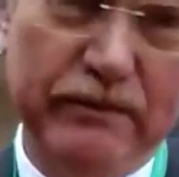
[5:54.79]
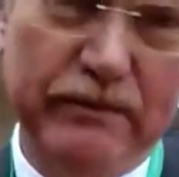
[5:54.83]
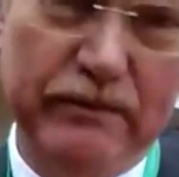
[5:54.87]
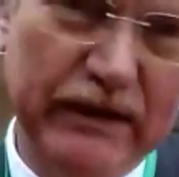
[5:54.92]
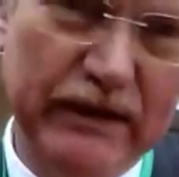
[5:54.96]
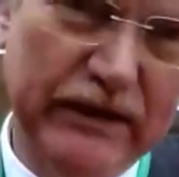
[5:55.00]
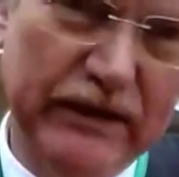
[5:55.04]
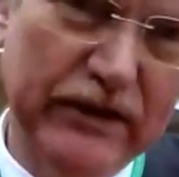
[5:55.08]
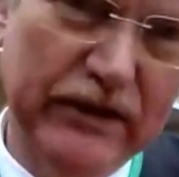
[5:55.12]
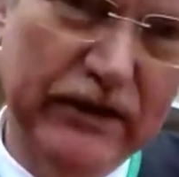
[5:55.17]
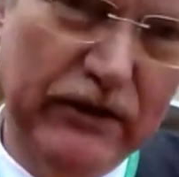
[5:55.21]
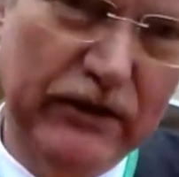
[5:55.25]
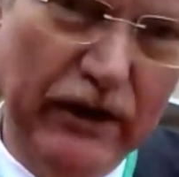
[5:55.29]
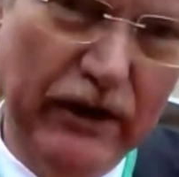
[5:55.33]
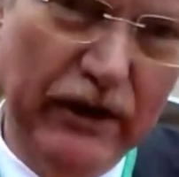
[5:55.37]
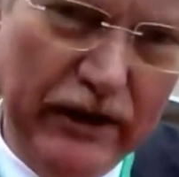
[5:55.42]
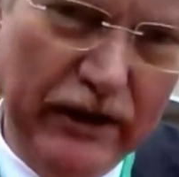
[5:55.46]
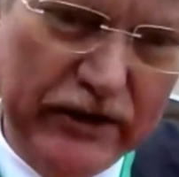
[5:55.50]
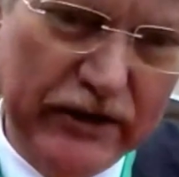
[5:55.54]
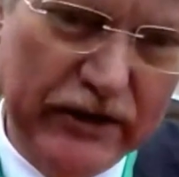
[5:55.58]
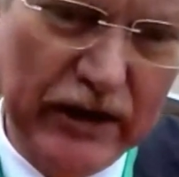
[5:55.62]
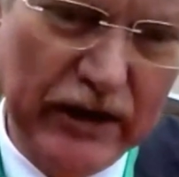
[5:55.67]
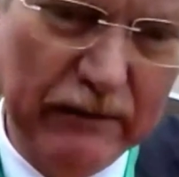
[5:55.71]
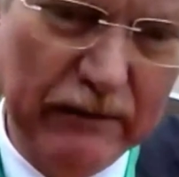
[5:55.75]
But these
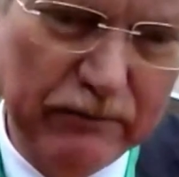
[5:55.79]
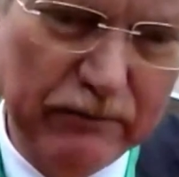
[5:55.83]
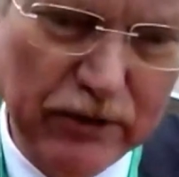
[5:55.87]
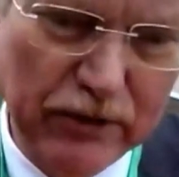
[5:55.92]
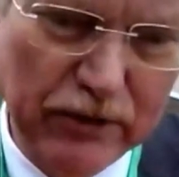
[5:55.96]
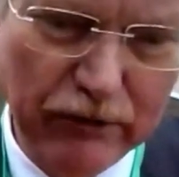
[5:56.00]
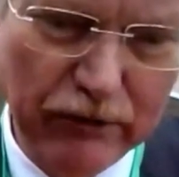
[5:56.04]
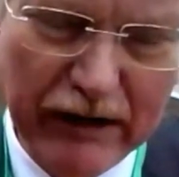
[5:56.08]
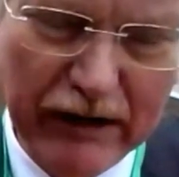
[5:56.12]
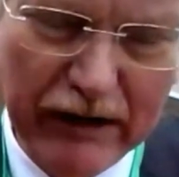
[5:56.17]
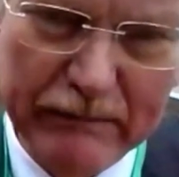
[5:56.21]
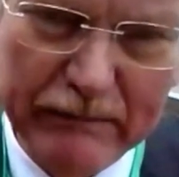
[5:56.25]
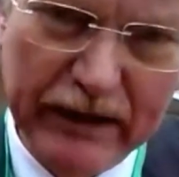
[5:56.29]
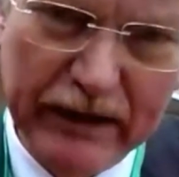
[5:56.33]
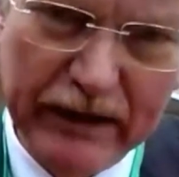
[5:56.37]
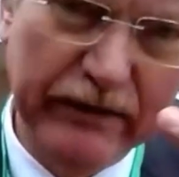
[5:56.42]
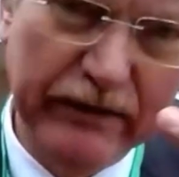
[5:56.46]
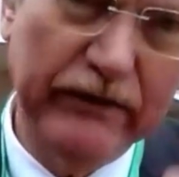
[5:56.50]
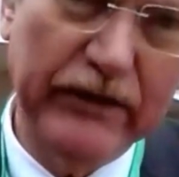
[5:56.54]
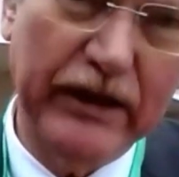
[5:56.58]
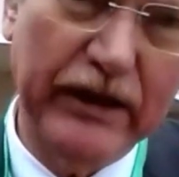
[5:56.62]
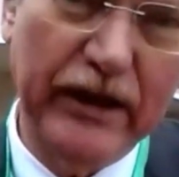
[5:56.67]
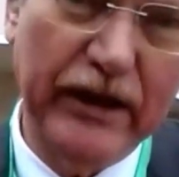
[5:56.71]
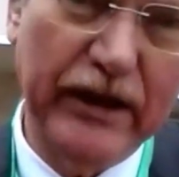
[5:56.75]
girls are
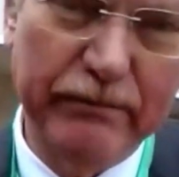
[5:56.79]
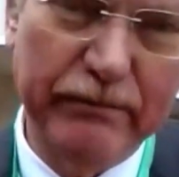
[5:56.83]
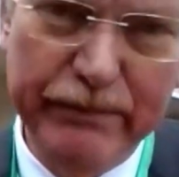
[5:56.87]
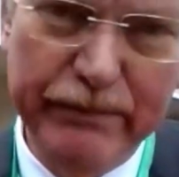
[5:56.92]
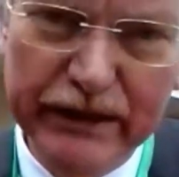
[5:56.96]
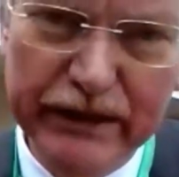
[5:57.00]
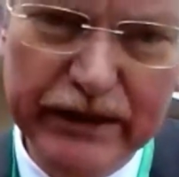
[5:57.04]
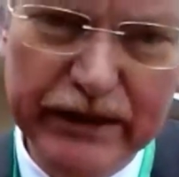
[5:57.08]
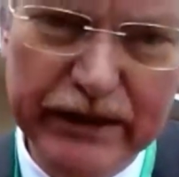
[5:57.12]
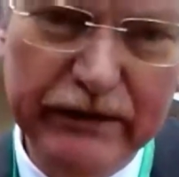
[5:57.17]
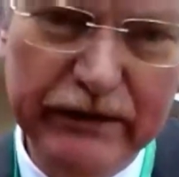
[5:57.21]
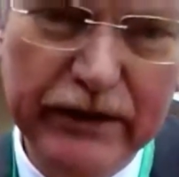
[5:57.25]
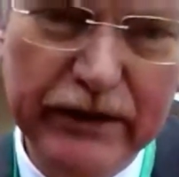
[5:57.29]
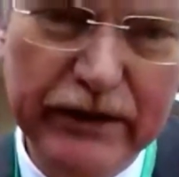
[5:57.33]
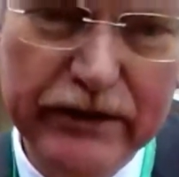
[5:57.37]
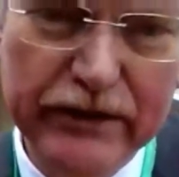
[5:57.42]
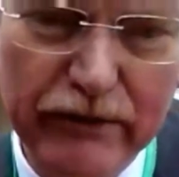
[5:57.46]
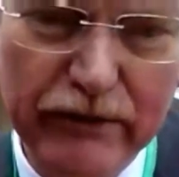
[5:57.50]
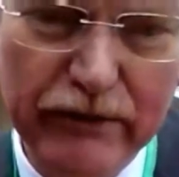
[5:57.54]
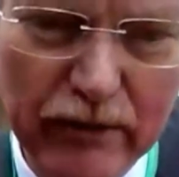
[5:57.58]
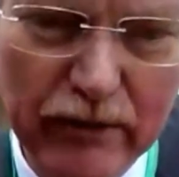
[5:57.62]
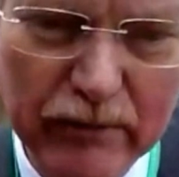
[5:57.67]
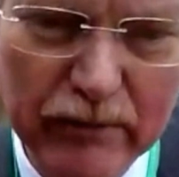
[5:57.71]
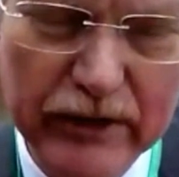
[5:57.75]
programming, they are building these
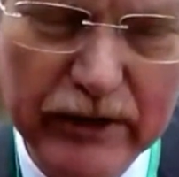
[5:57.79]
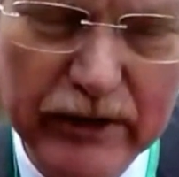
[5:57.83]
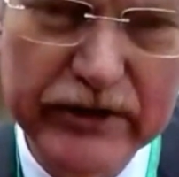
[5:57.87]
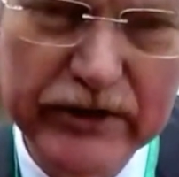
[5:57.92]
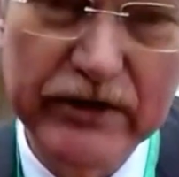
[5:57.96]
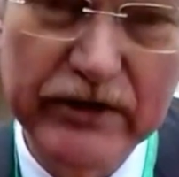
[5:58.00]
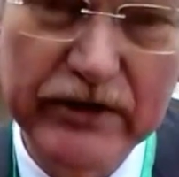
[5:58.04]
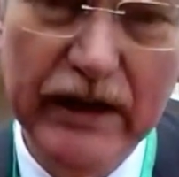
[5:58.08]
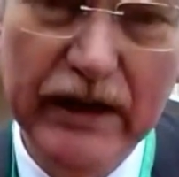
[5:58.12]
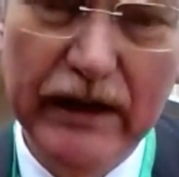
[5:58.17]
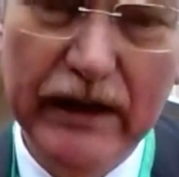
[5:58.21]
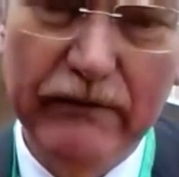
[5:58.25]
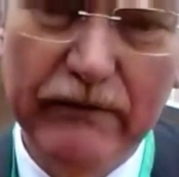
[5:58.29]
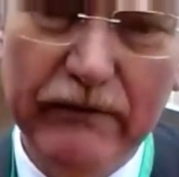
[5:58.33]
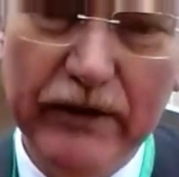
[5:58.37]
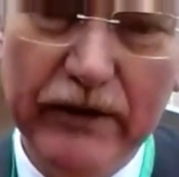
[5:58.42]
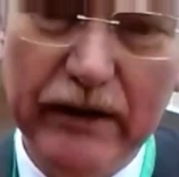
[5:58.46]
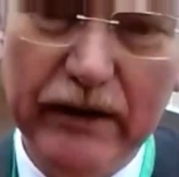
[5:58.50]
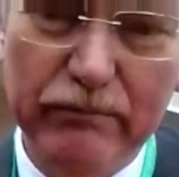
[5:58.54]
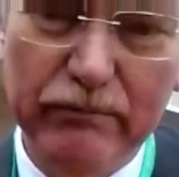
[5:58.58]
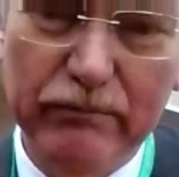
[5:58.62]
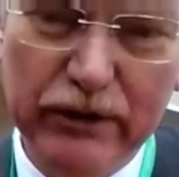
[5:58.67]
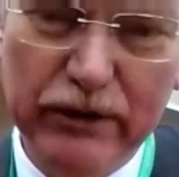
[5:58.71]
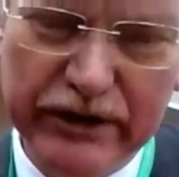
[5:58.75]
robots,
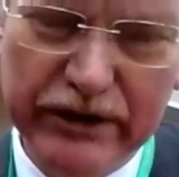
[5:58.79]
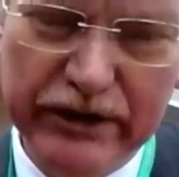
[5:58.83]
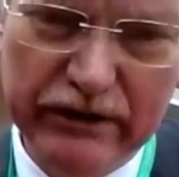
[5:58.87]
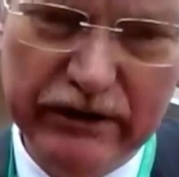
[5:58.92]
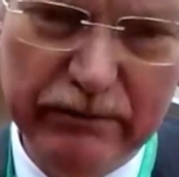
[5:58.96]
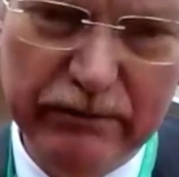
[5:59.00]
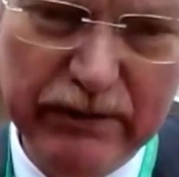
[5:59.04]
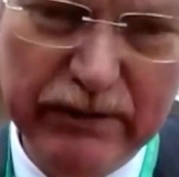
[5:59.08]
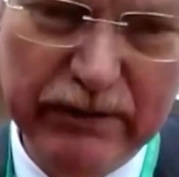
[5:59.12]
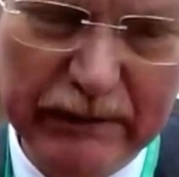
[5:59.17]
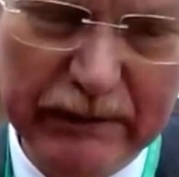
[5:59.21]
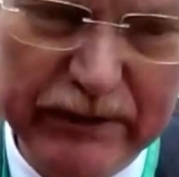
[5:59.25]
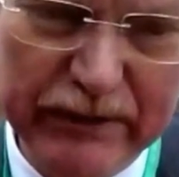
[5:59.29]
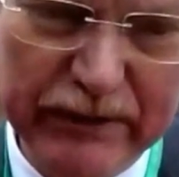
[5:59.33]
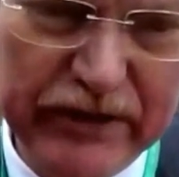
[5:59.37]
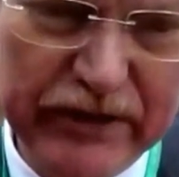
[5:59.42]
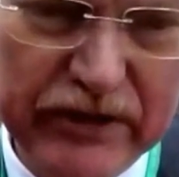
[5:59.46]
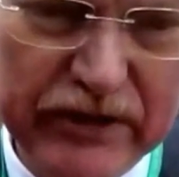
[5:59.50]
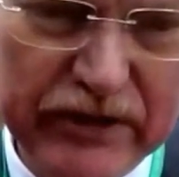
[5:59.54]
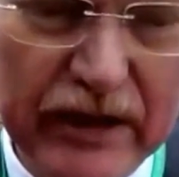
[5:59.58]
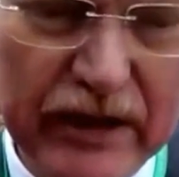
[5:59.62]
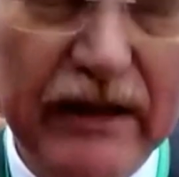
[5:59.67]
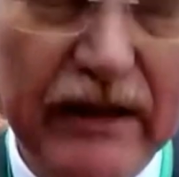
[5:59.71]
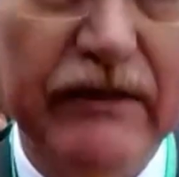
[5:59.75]
they are putting the
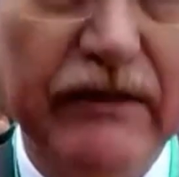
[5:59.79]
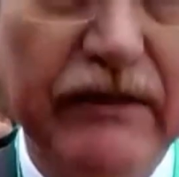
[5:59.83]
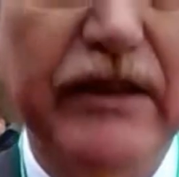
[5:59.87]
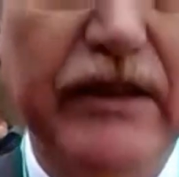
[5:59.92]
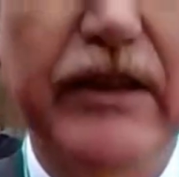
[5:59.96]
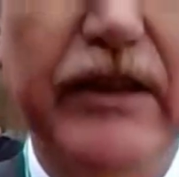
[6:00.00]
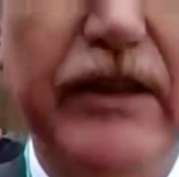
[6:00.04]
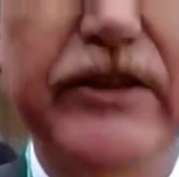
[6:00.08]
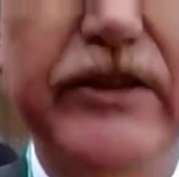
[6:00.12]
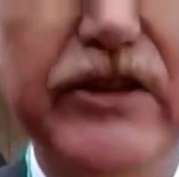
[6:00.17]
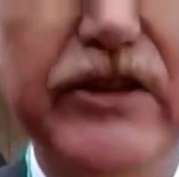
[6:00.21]
puppets, and then there's a